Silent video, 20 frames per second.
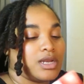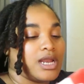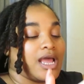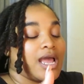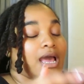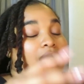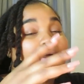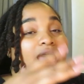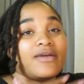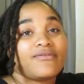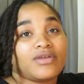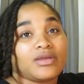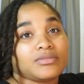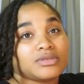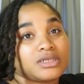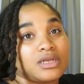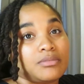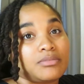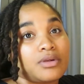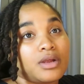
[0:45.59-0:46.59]
and I have
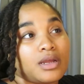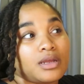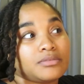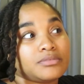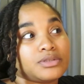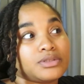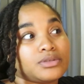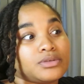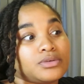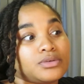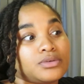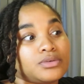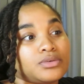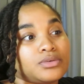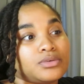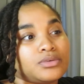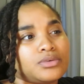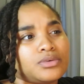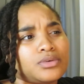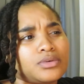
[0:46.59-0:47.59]
Amazon Prime,
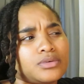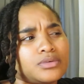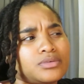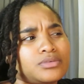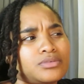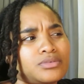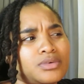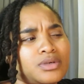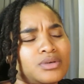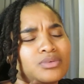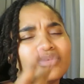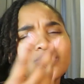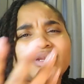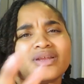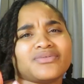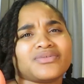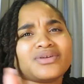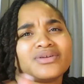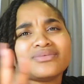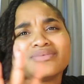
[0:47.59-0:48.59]
so or
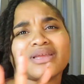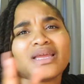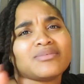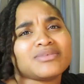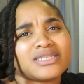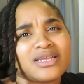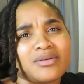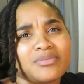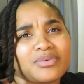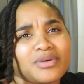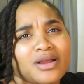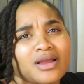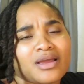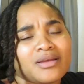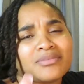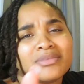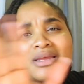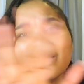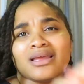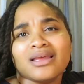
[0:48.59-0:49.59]
whatever, Amazon
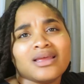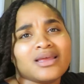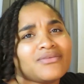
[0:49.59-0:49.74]
Prime.